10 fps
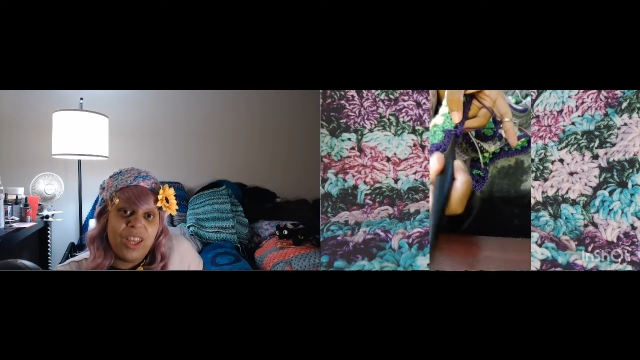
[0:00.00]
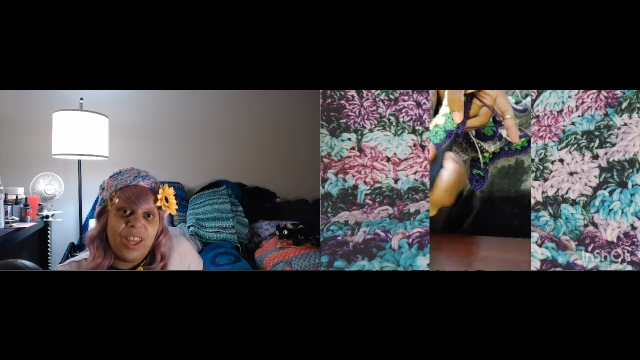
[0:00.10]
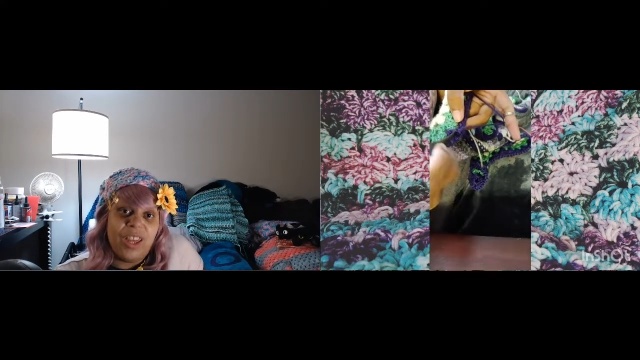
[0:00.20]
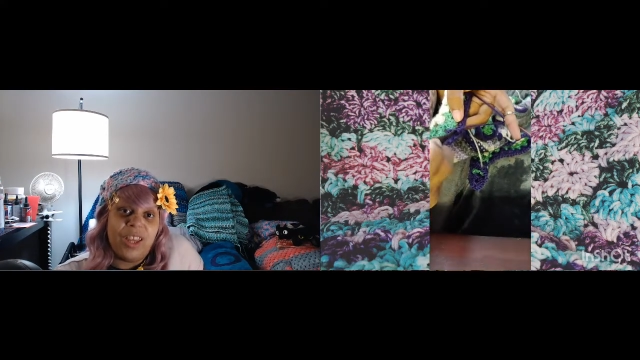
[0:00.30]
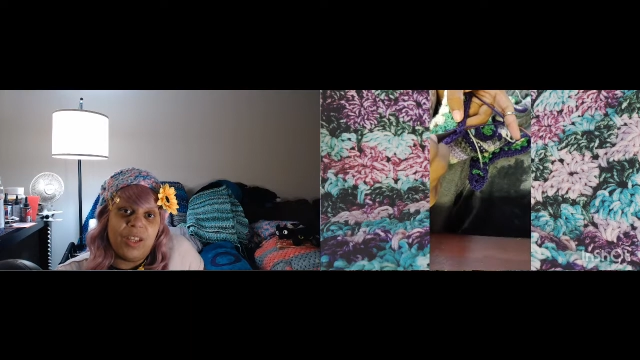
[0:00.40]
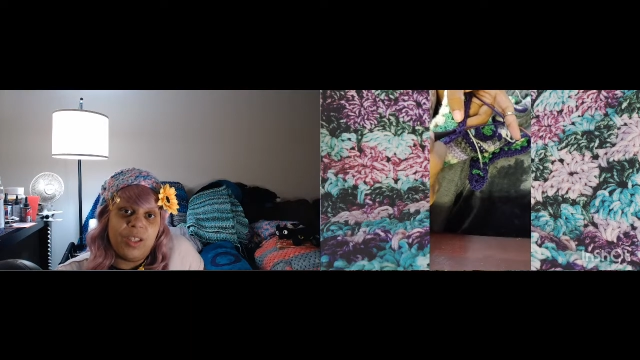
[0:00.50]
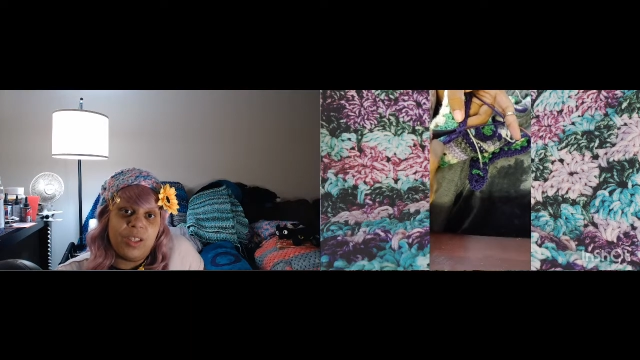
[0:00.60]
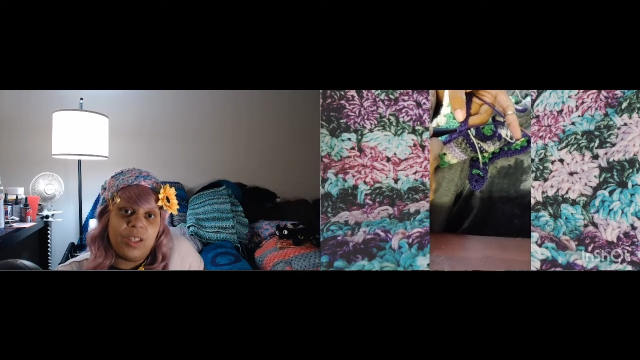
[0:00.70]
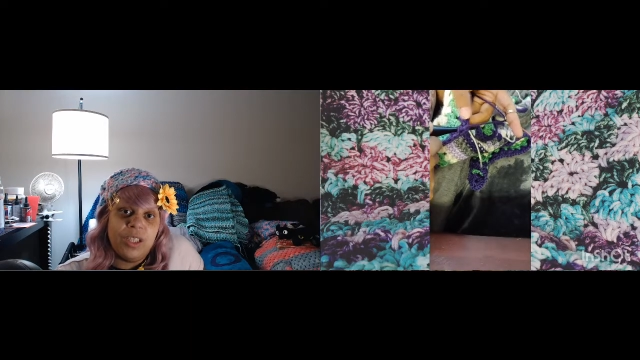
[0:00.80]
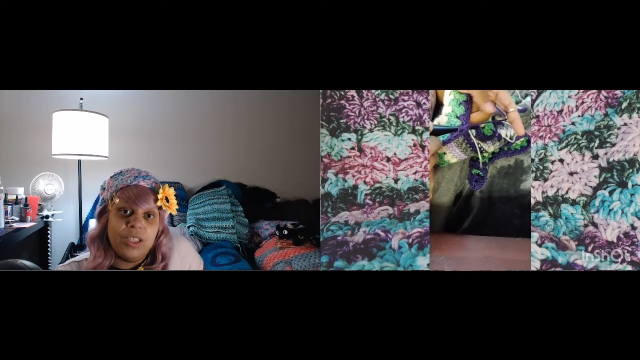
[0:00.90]
and
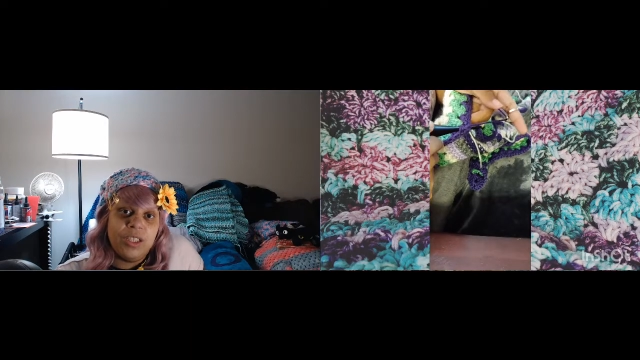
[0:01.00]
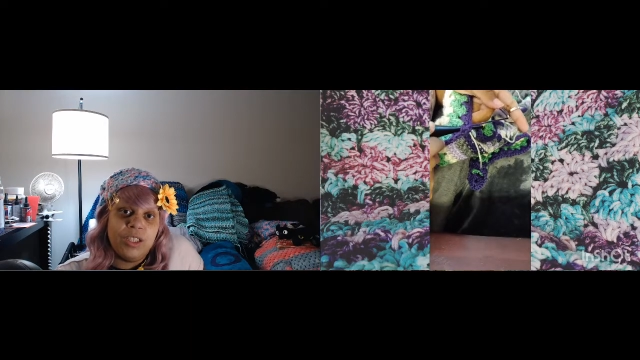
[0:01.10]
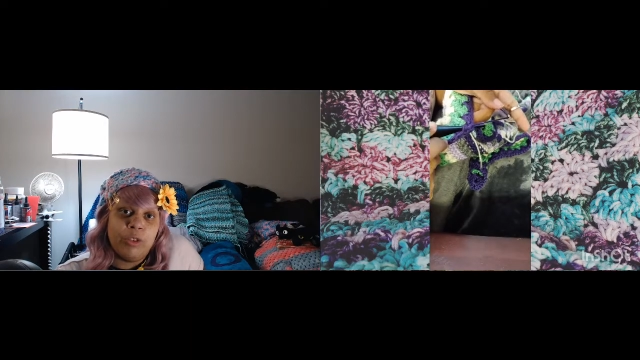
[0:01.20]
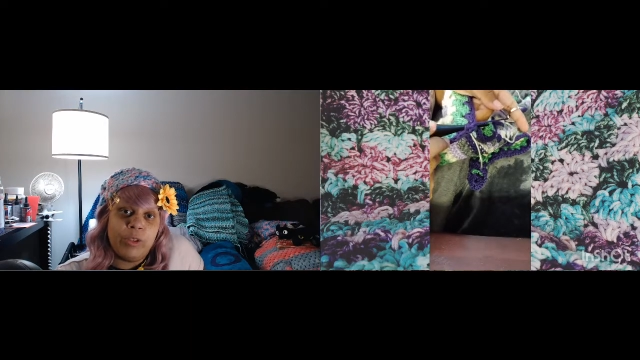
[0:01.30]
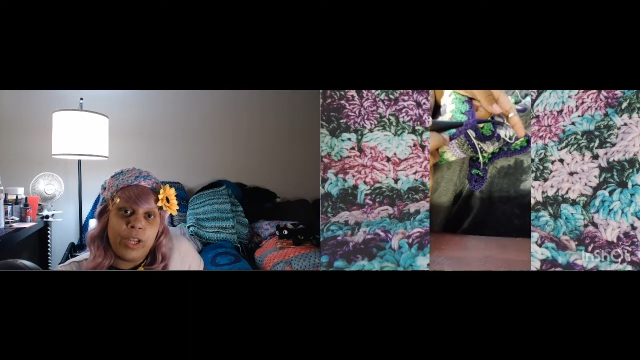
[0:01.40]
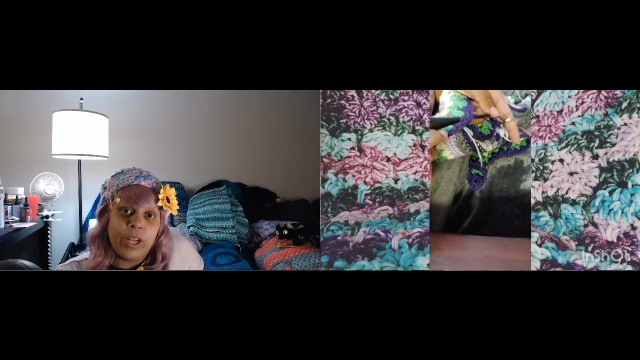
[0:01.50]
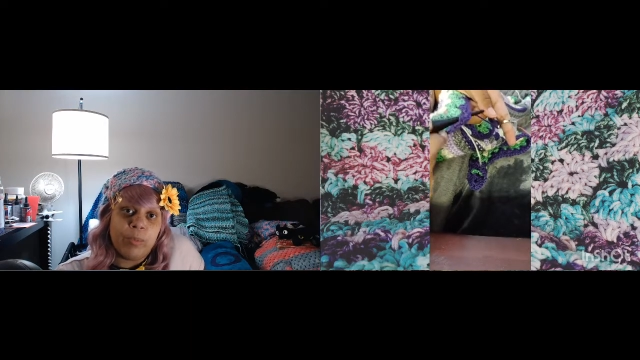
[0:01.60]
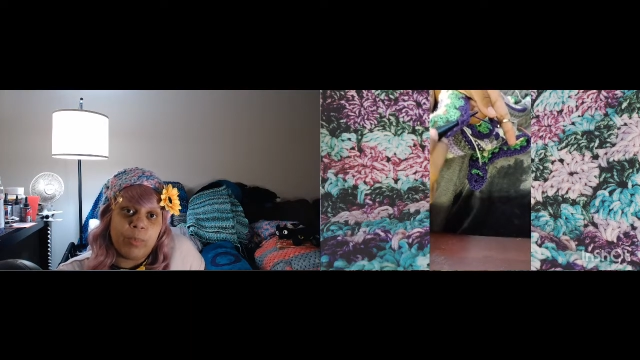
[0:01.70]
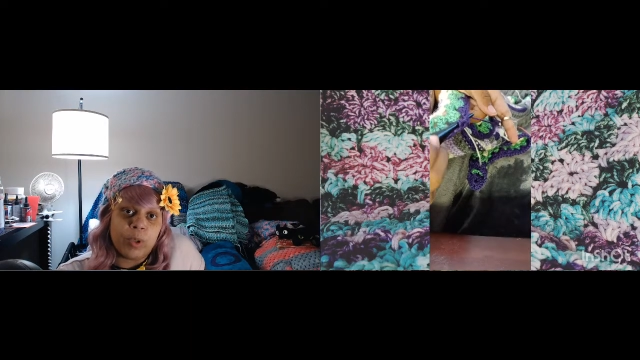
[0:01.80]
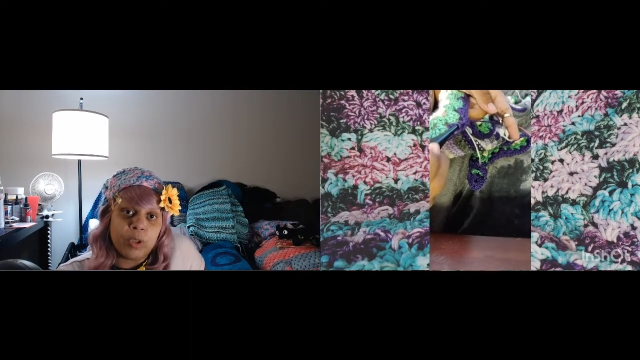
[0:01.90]
creating
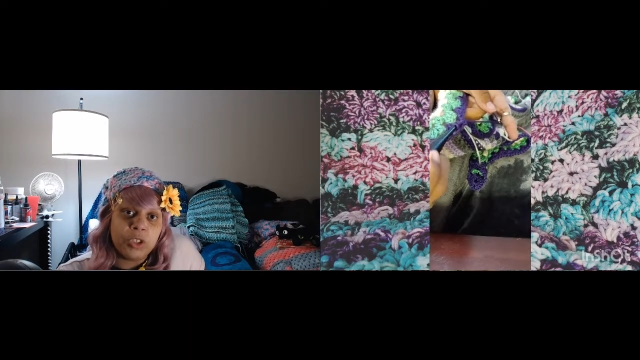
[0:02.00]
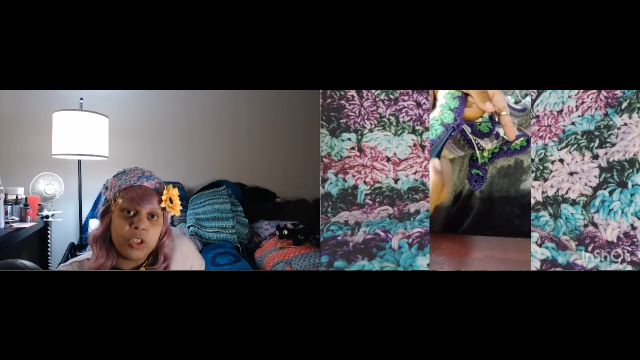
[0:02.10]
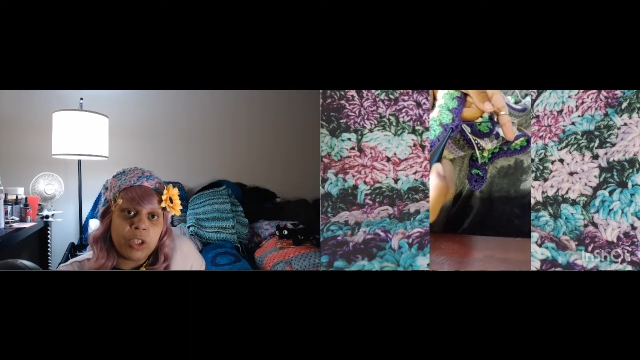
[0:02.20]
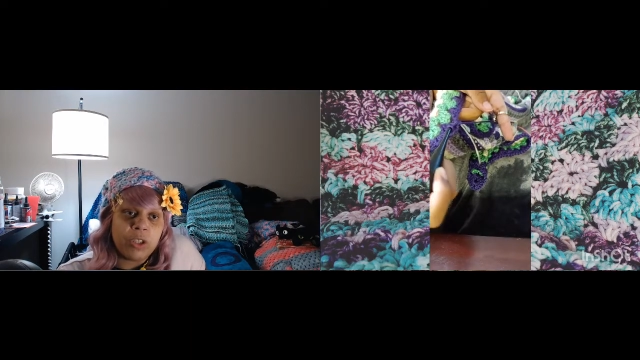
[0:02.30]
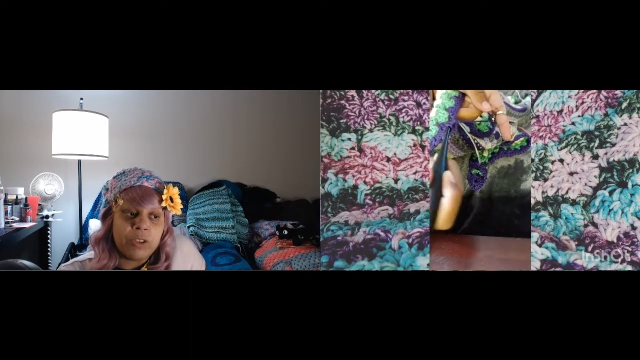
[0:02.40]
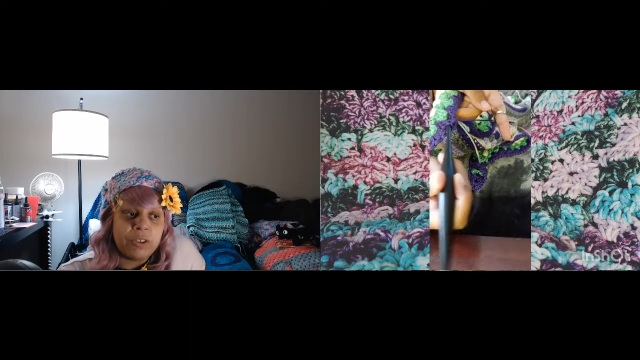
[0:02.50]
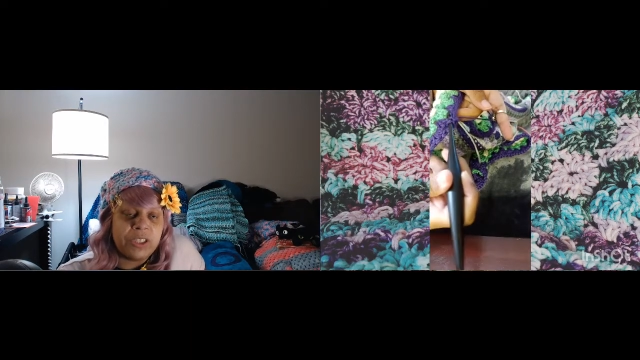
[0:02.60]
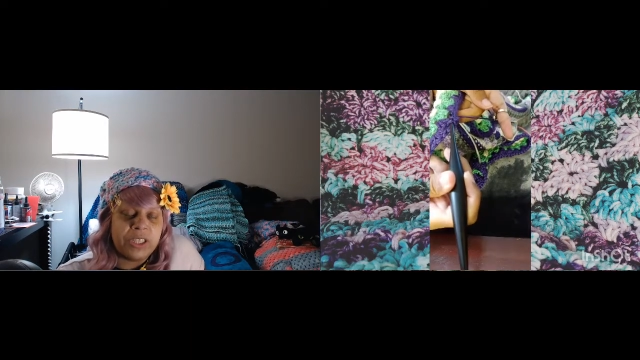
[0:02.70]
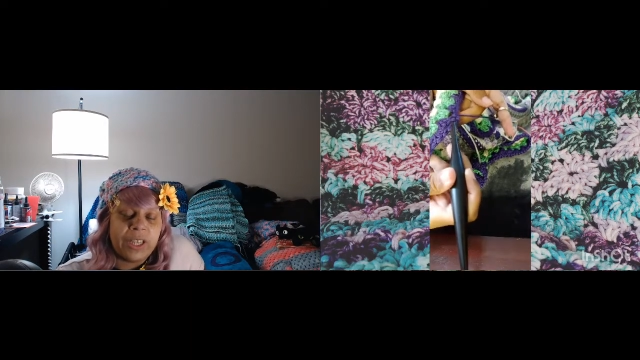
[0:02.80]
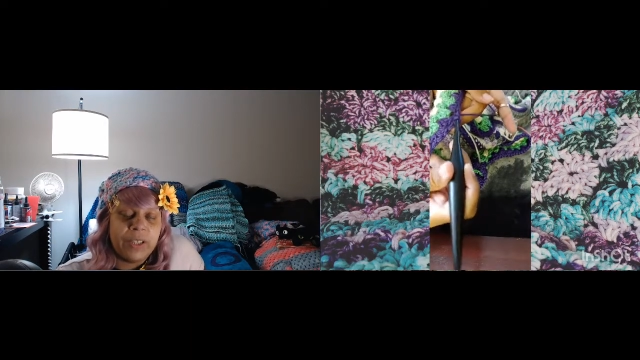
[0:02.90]
burns on your
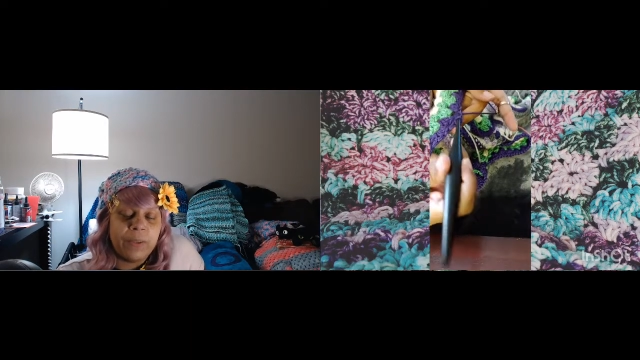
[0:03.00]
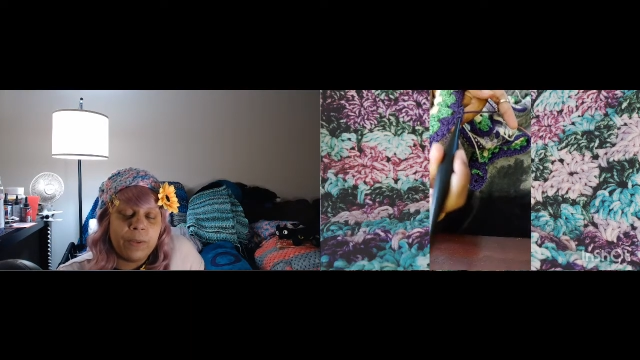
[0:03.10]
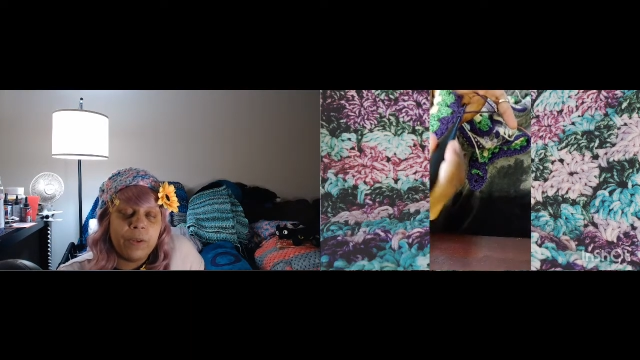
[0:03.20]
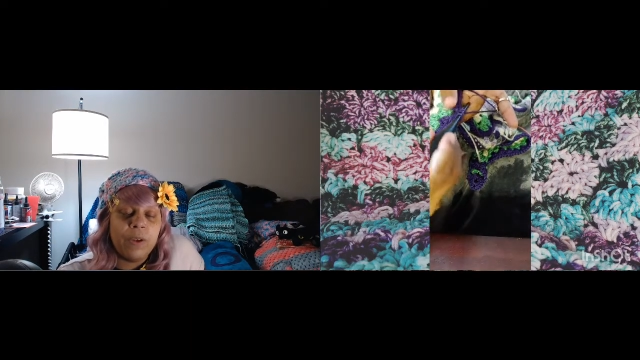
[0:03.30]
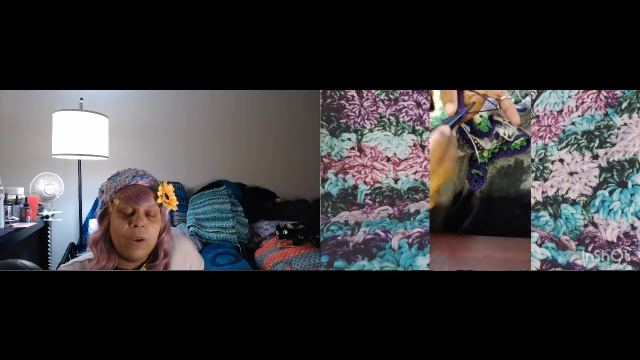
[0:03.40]
skin,